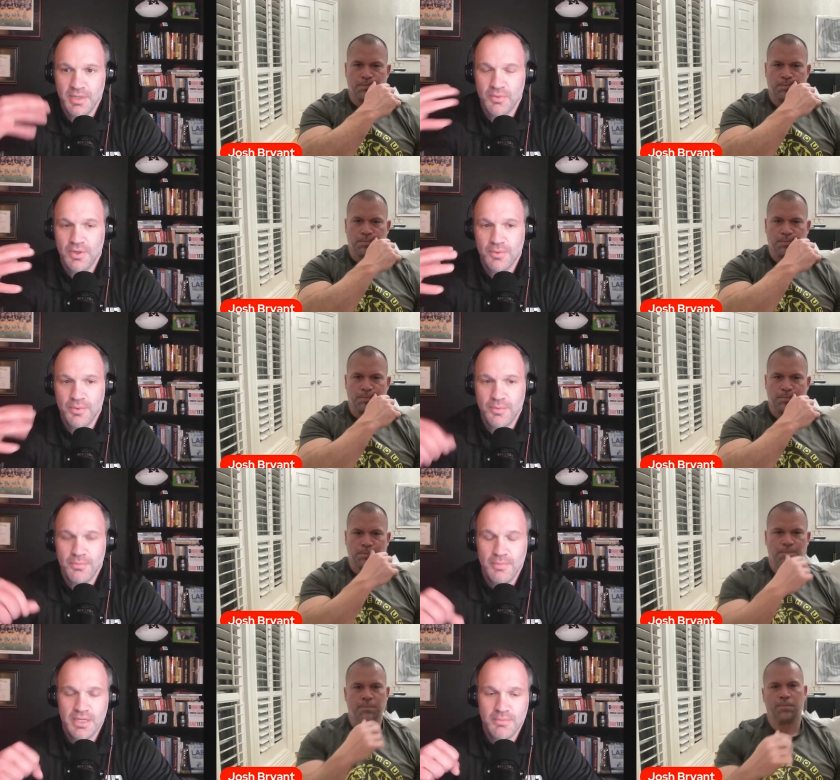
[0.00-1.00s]
Speaker 1: one, would
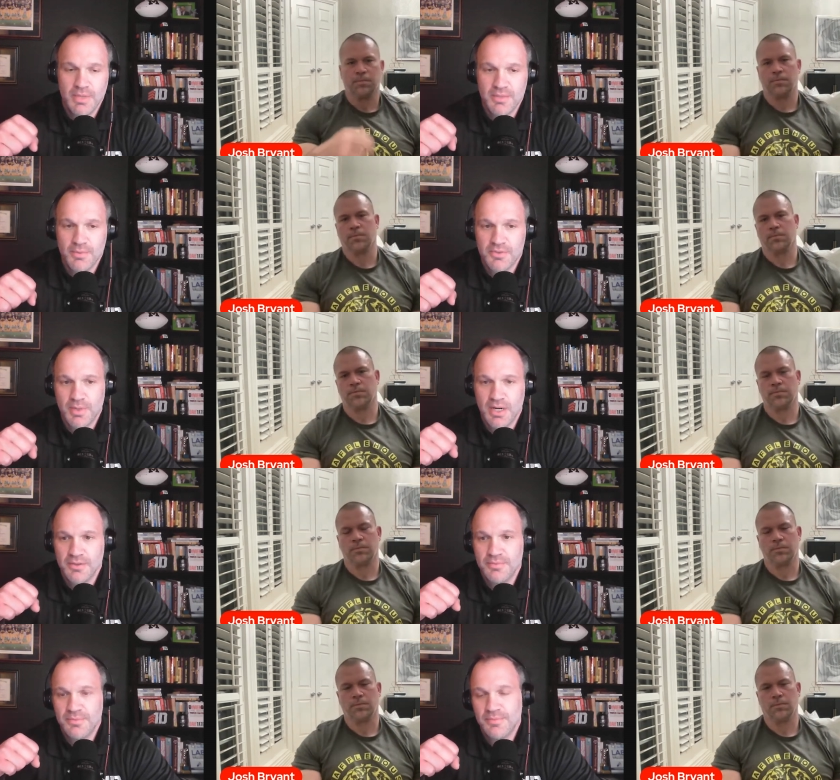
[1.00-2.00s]
make made you most
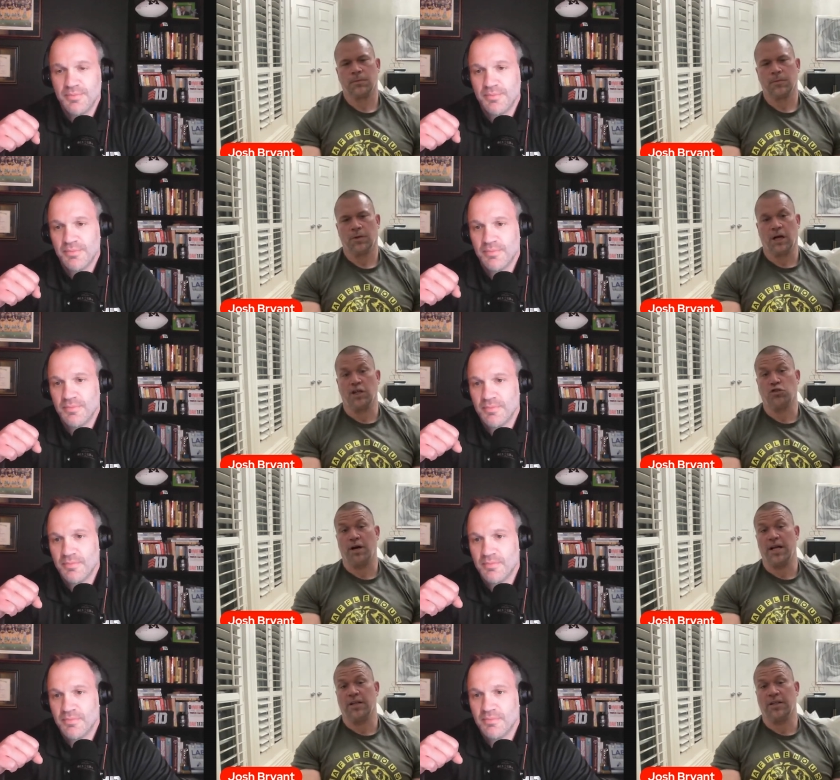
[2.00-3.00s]
proud?
Speaker 2: Like a
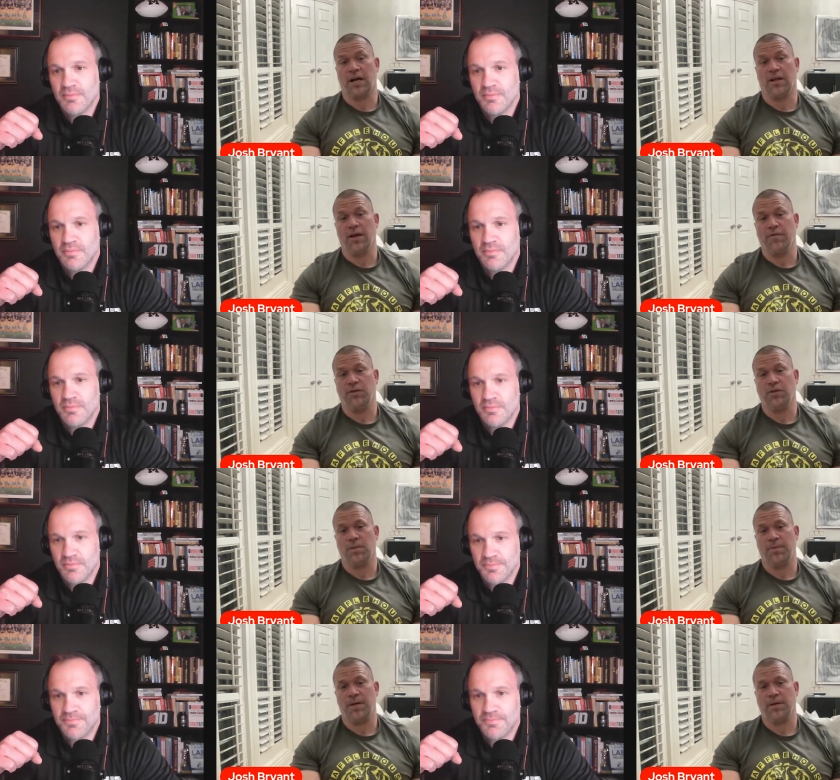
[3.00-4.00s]
training kind of lift or
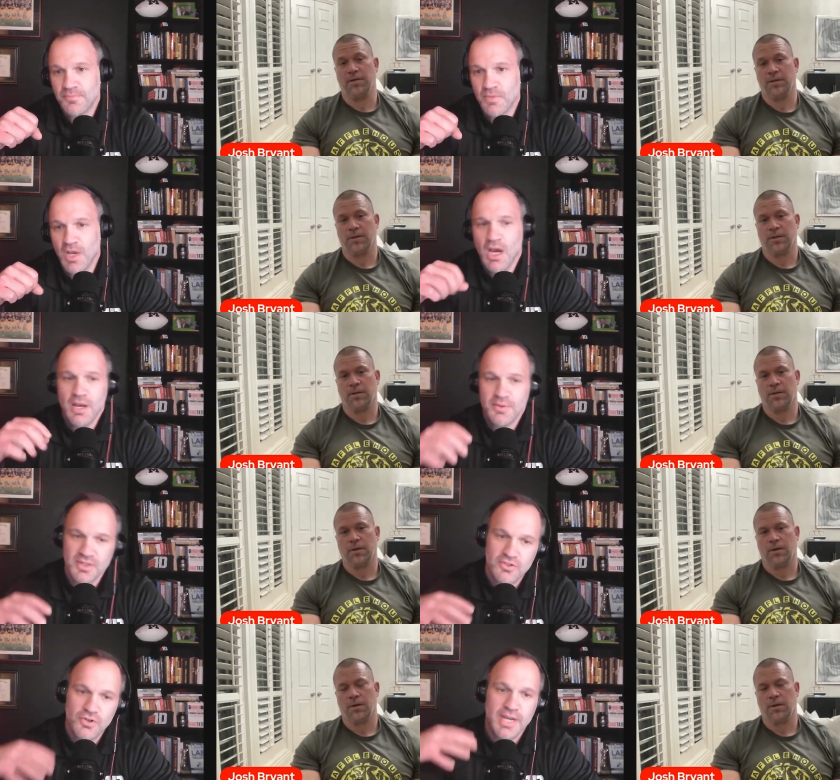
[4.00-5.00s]
something?
Speaker 1: Uh,
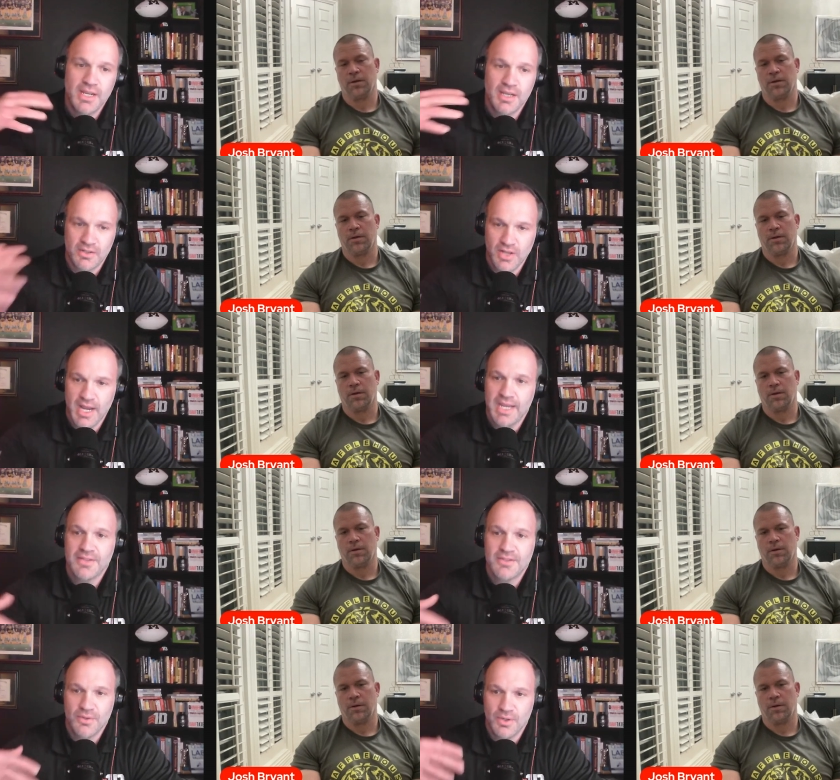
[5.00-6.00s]
training a
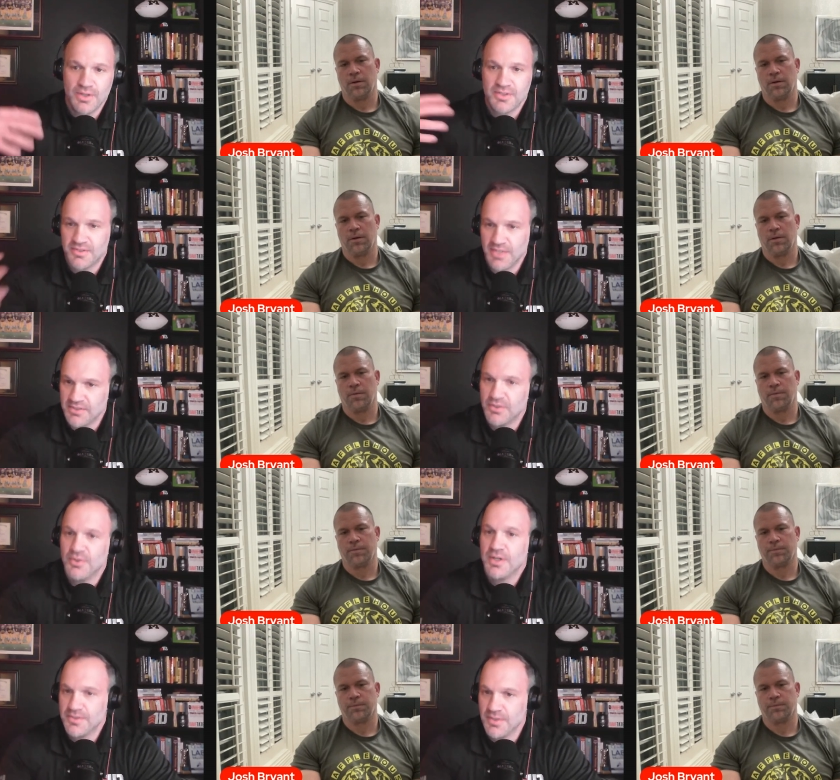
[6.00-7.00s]
client or a success
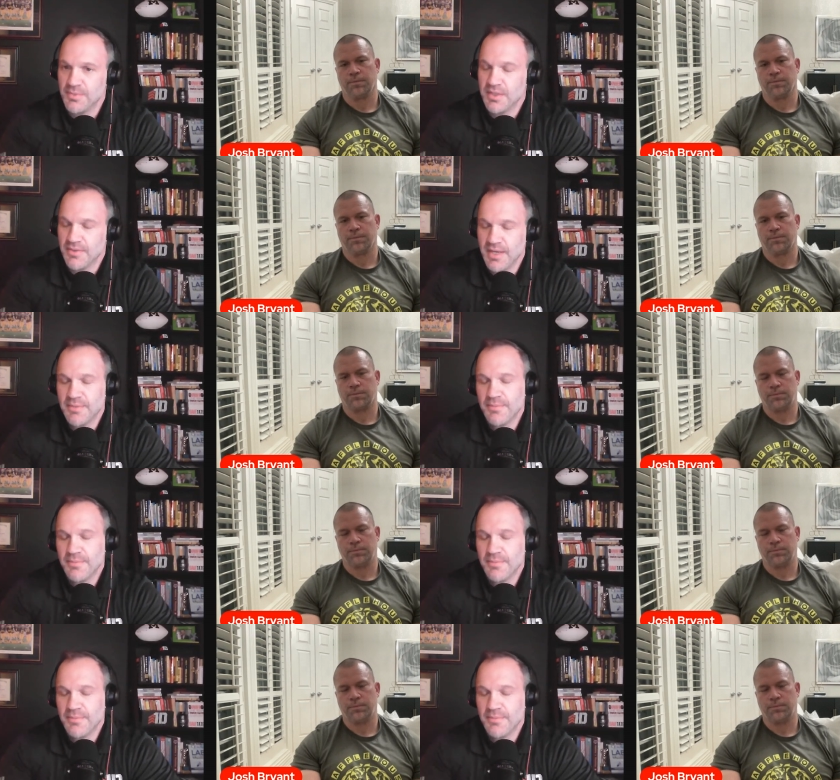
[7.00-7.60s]
story or something like that.